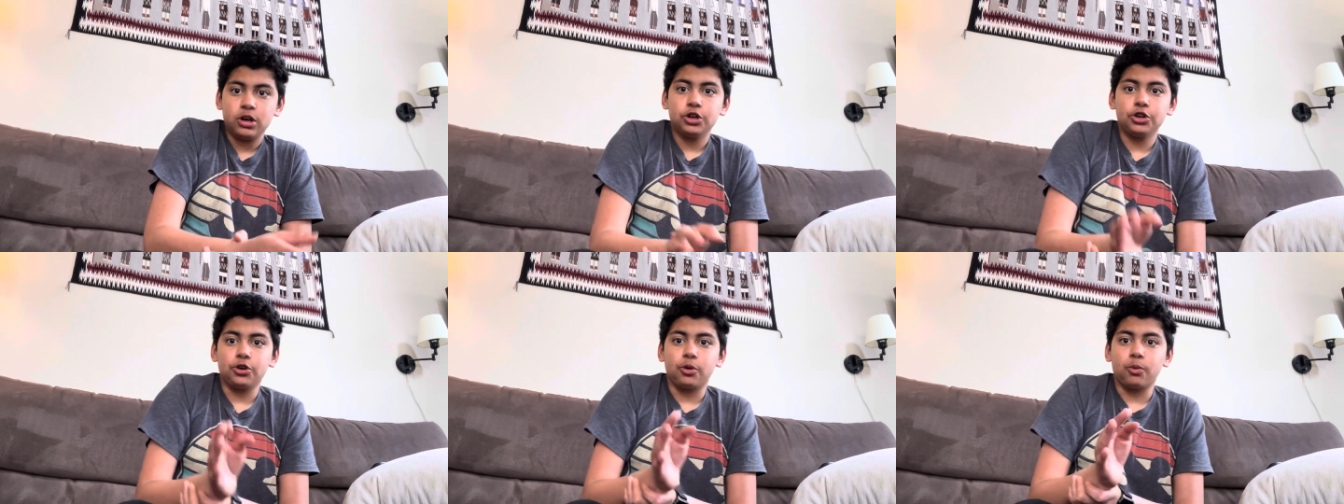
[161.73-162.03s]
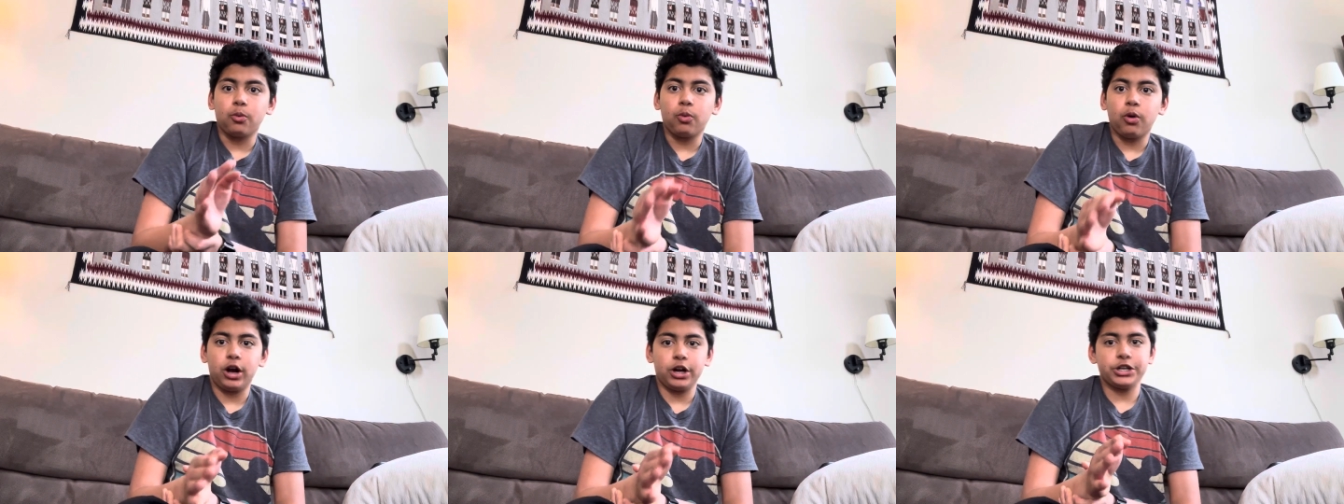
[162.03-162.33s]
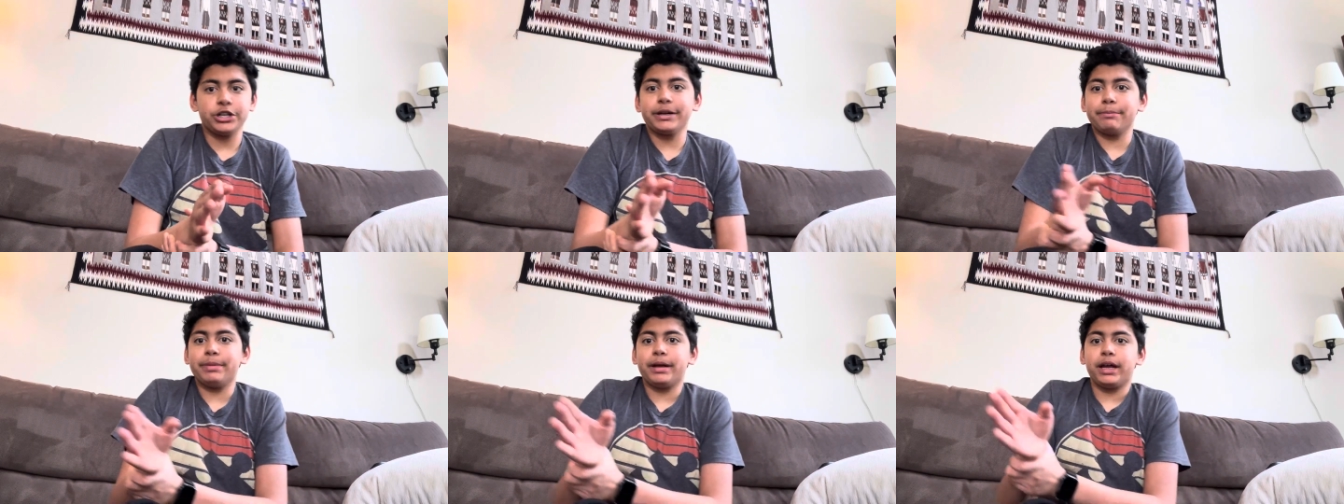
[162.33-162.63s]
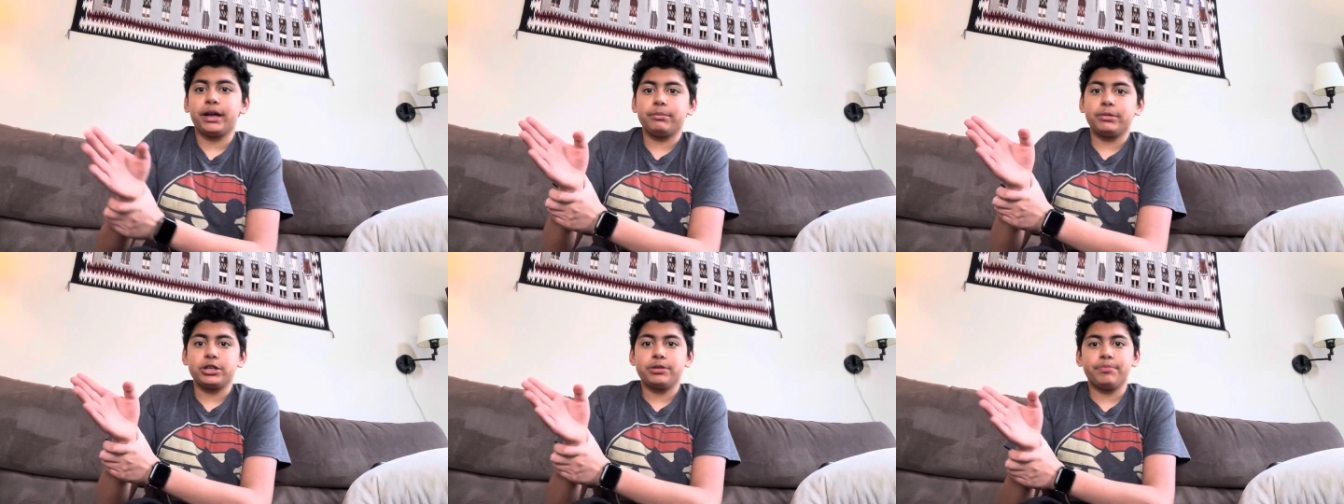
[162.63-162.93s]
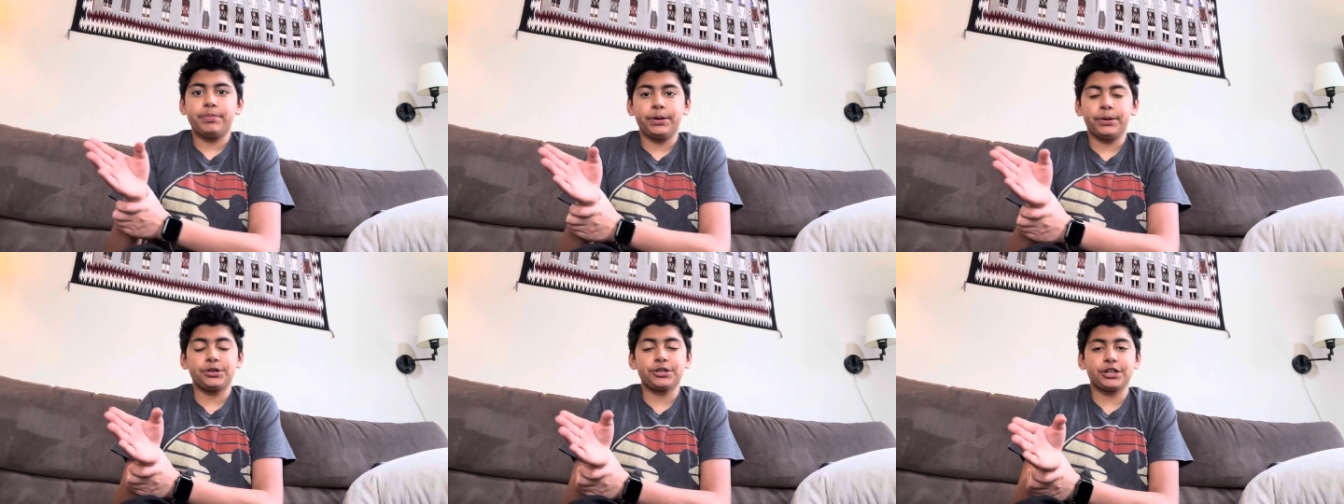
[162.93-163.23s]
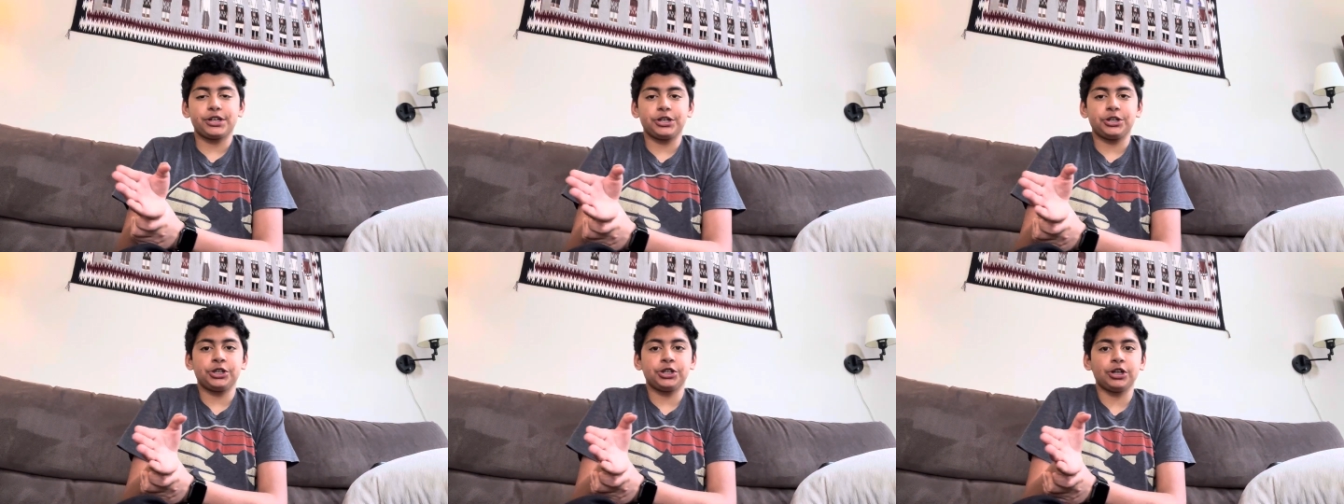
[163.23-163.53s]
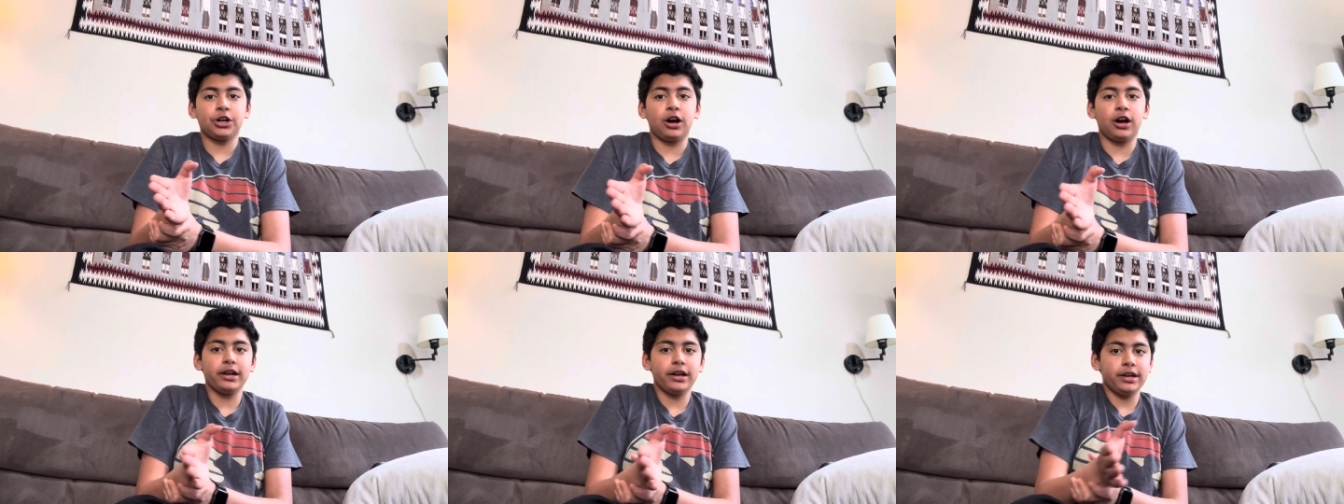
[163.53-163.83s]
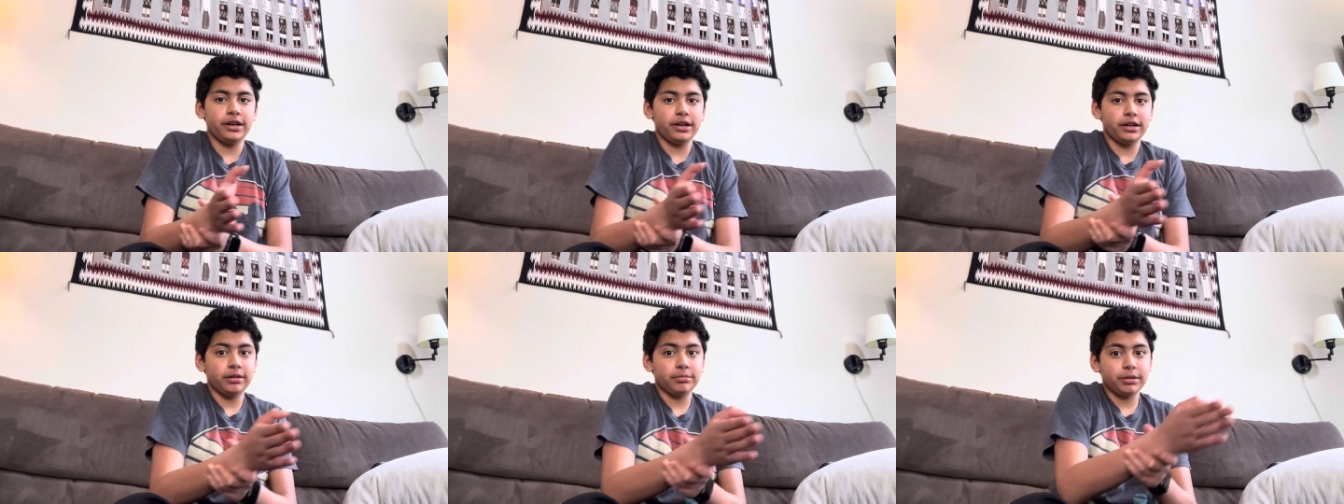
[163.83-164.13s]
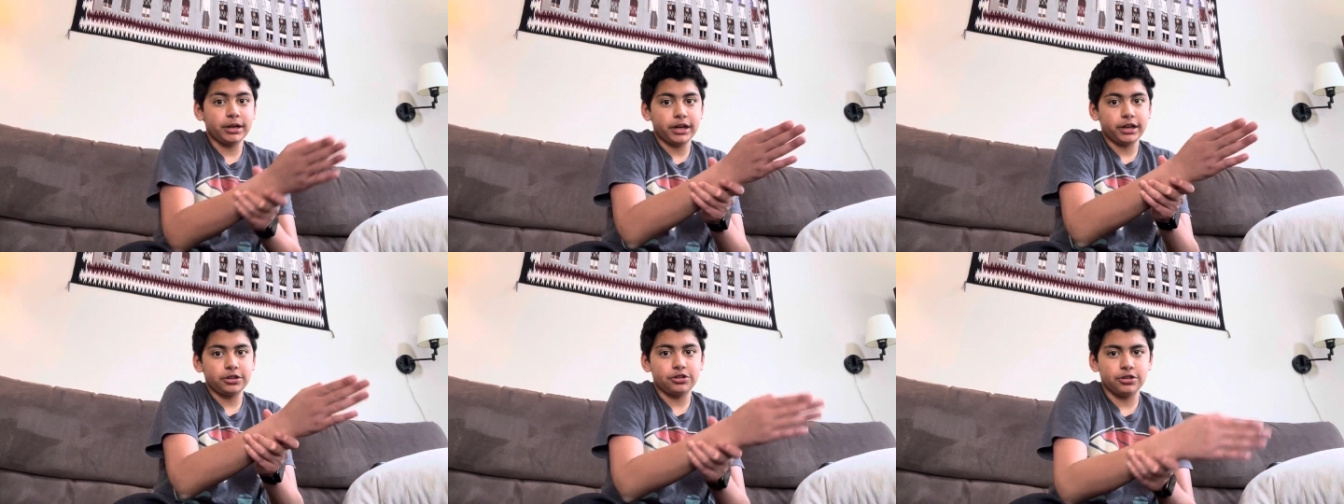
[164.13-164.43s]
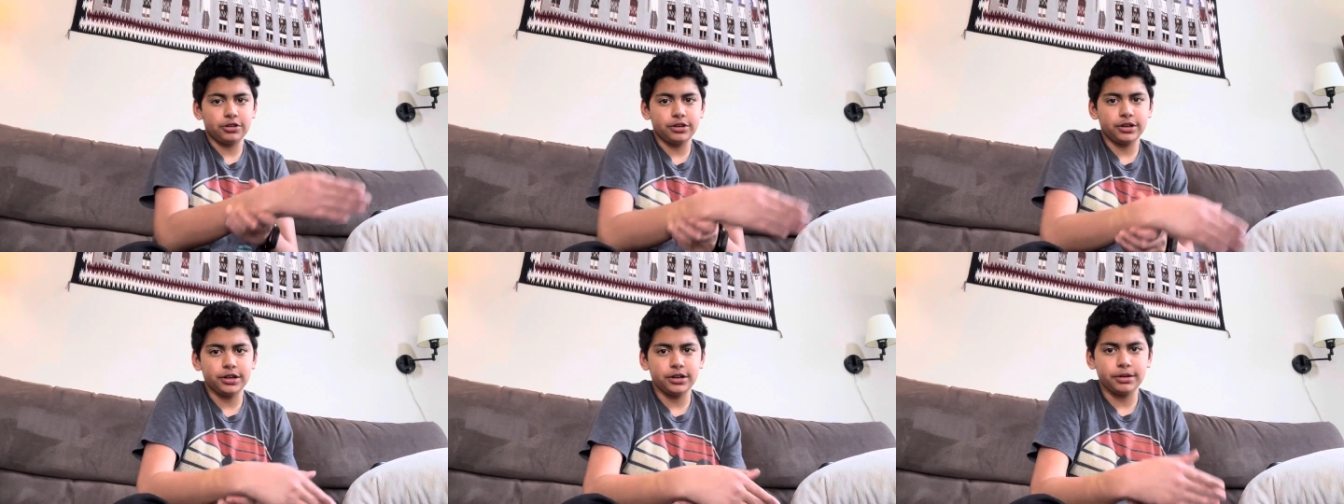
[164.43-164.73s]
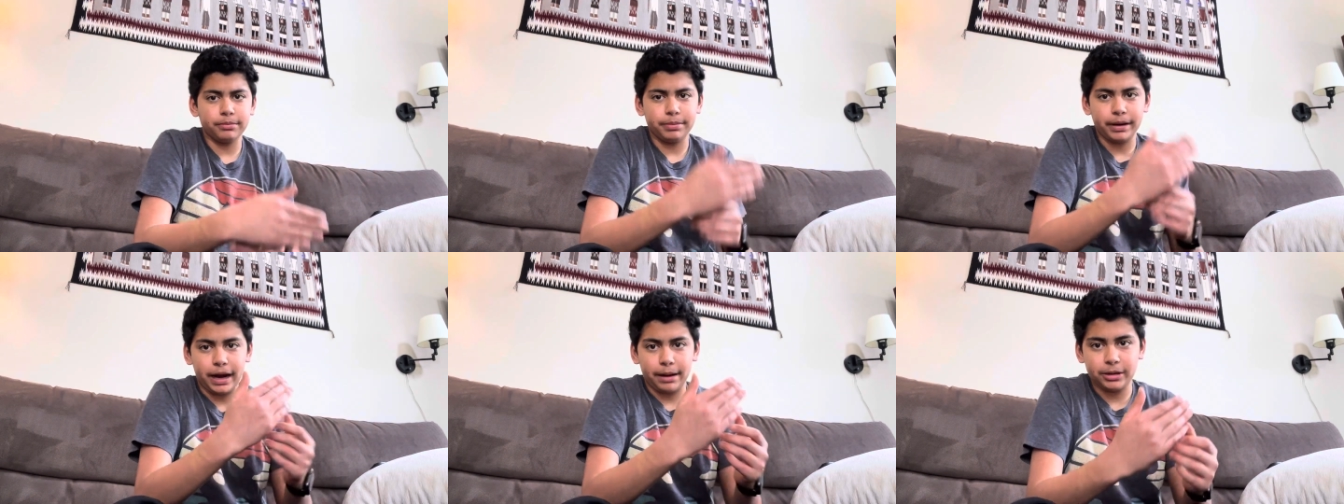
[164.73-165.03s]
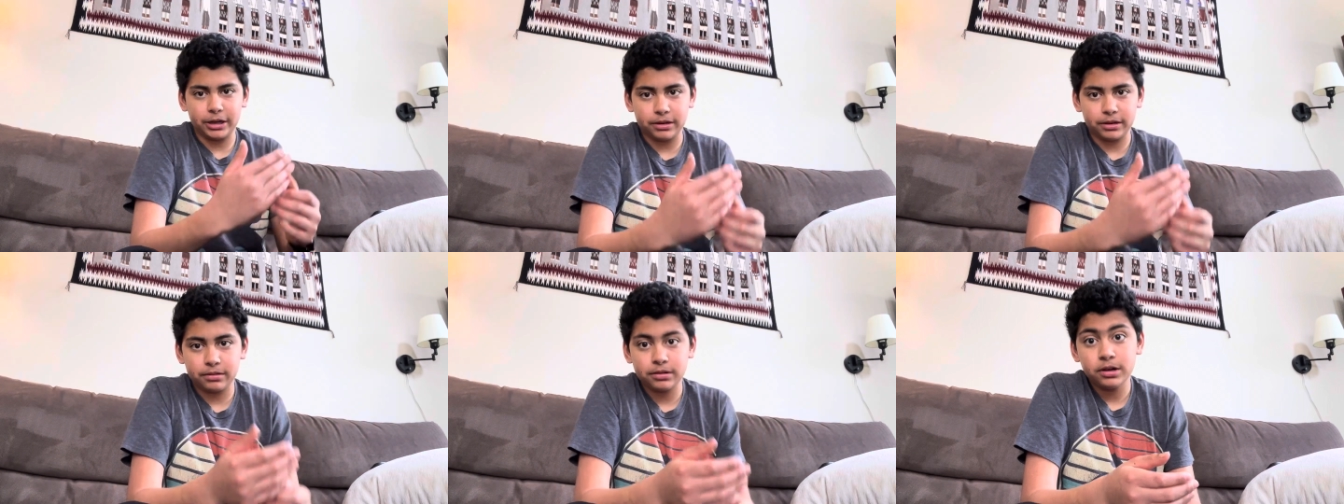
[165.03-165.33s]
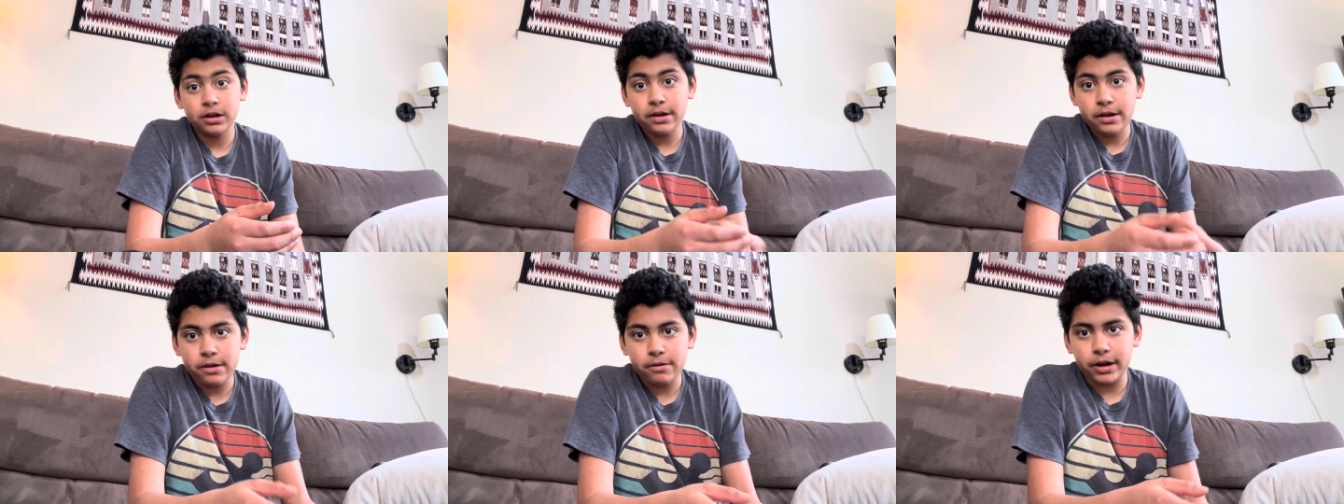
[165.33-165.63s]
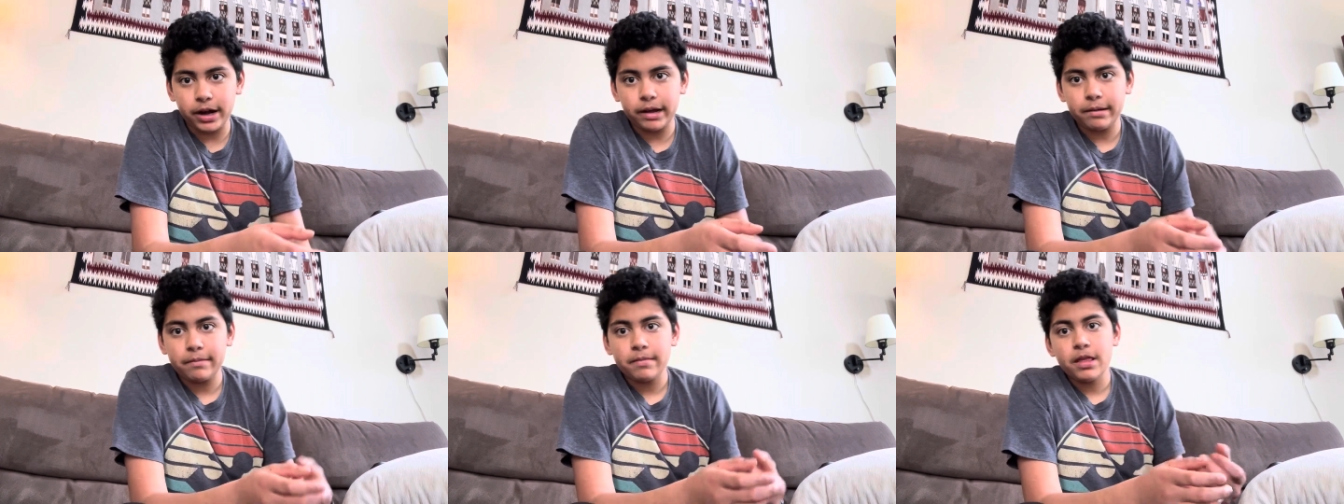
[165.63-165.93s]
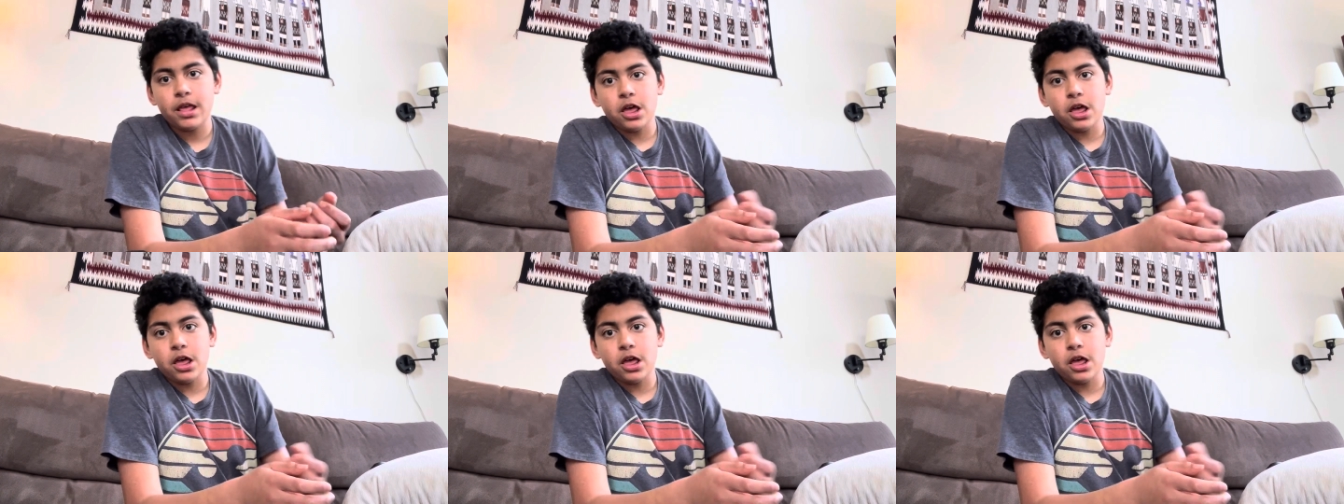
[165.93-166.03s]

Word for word: You're watching Batman's parents get shot and him getting turned into Batman, right?